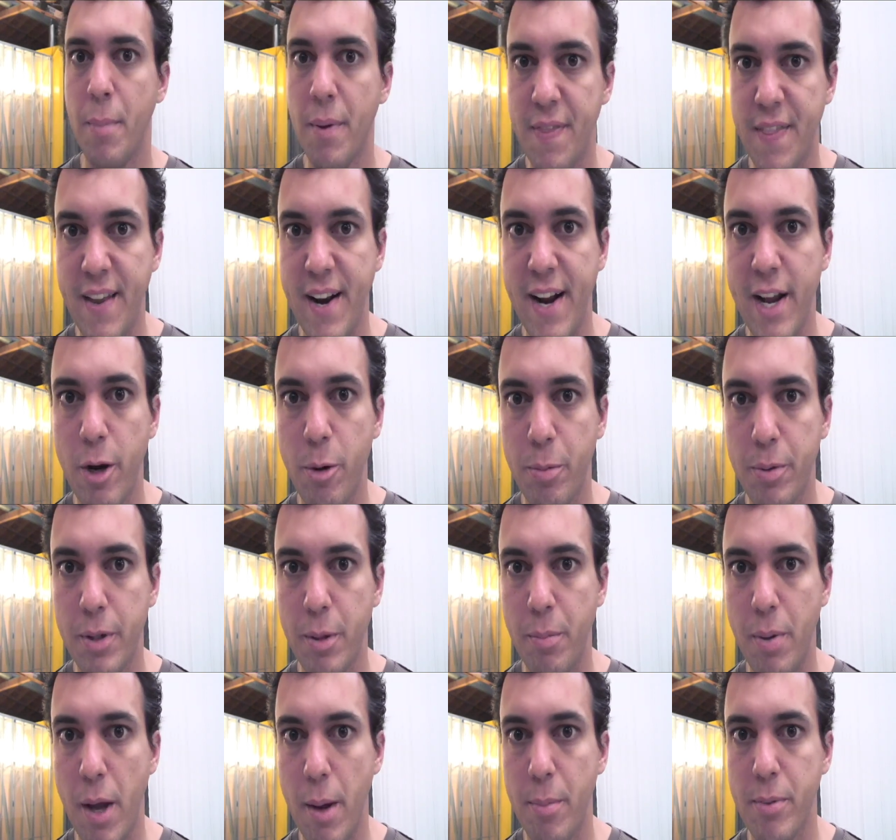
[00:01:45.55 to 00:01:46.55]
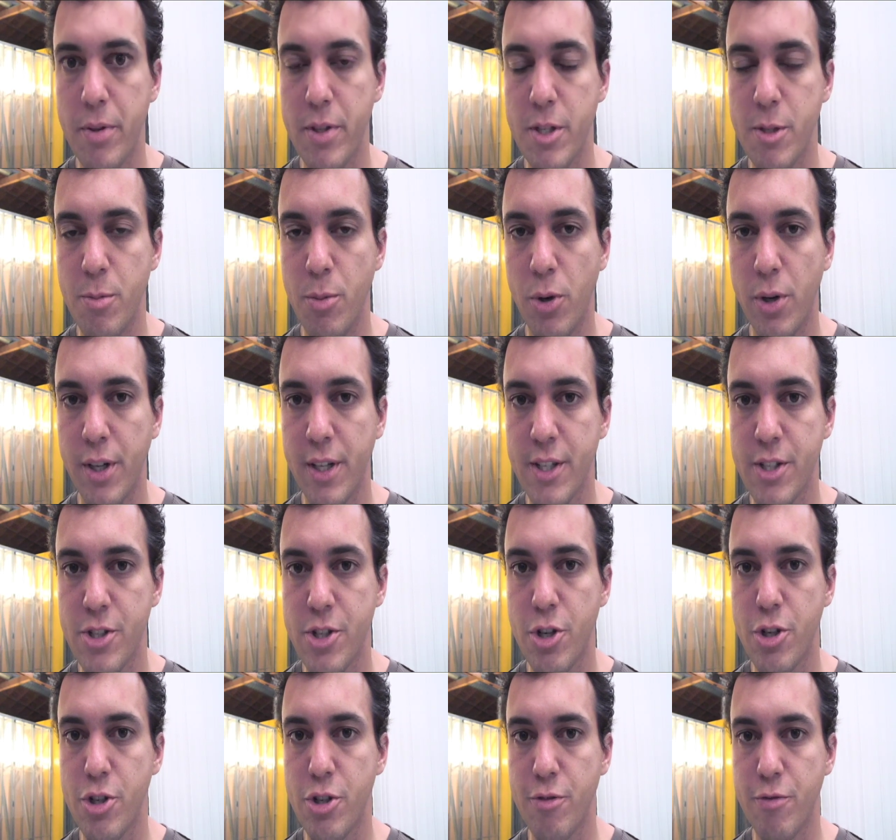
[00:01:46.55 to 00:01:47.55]
But then I opened the paper this morning in
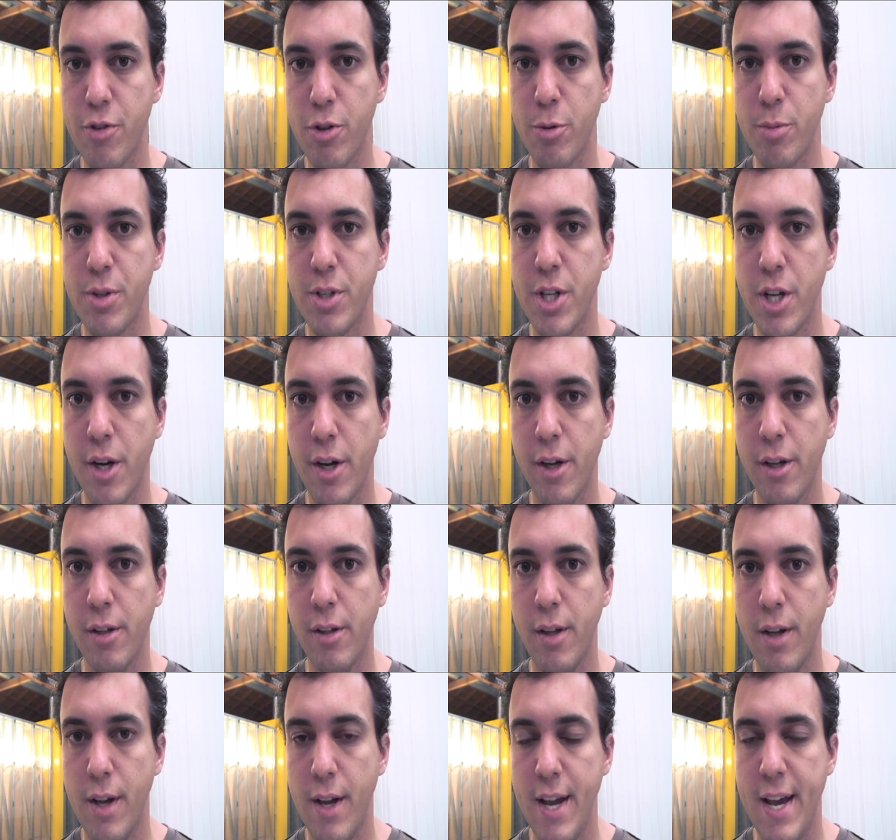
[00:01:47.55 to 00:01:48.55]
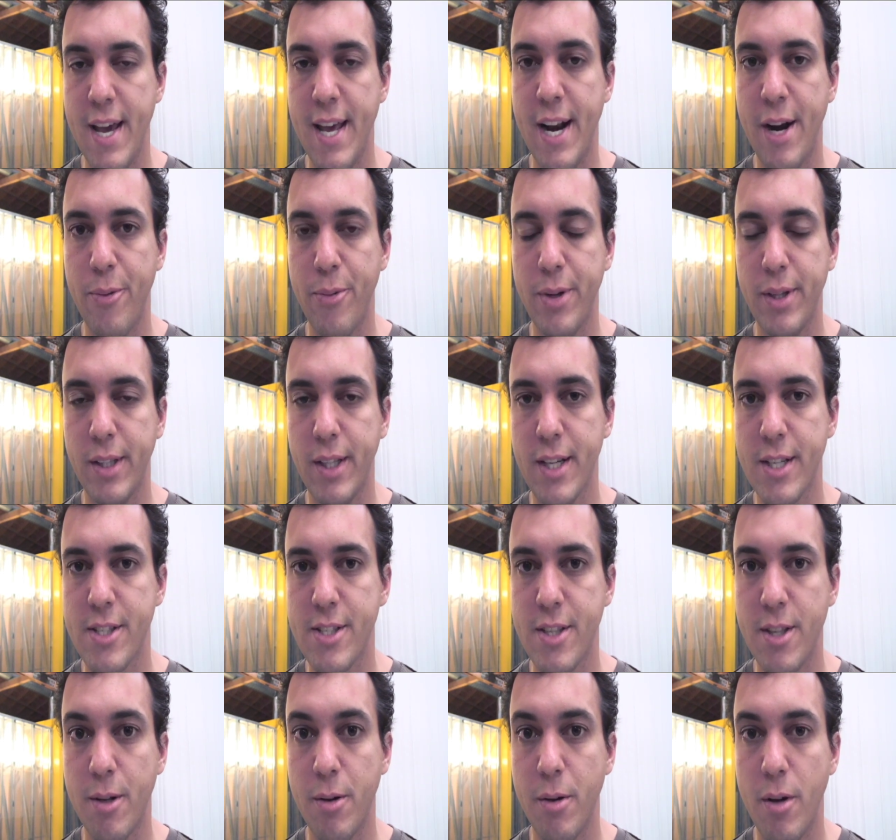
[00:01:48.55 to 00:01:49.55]
search of new material, and I
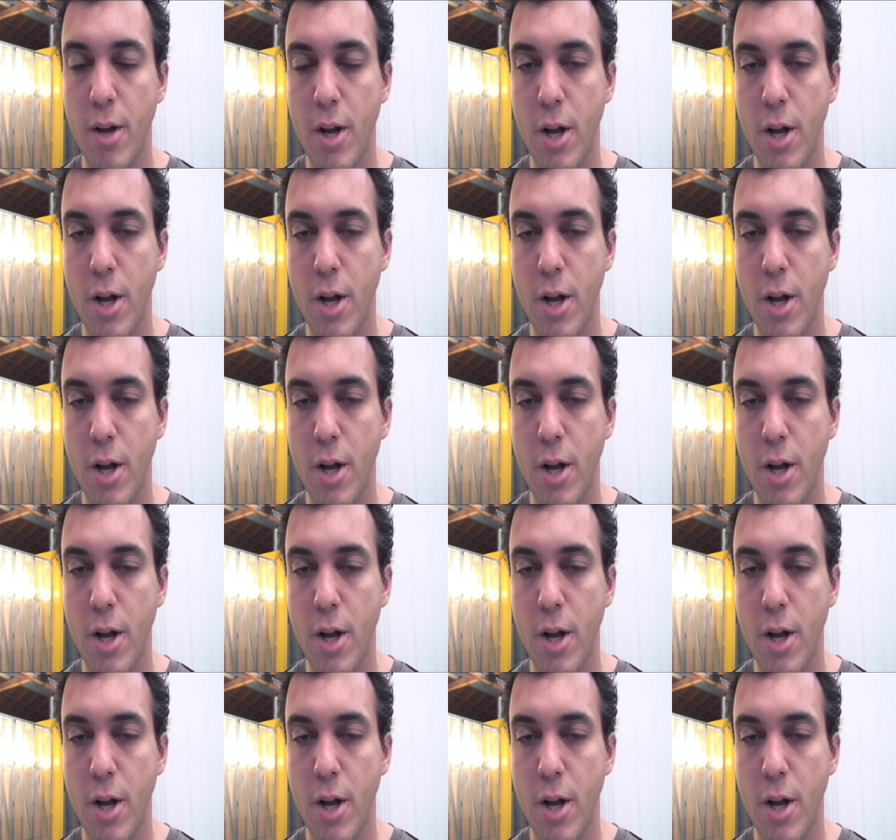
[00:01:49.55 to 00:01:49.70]
realized that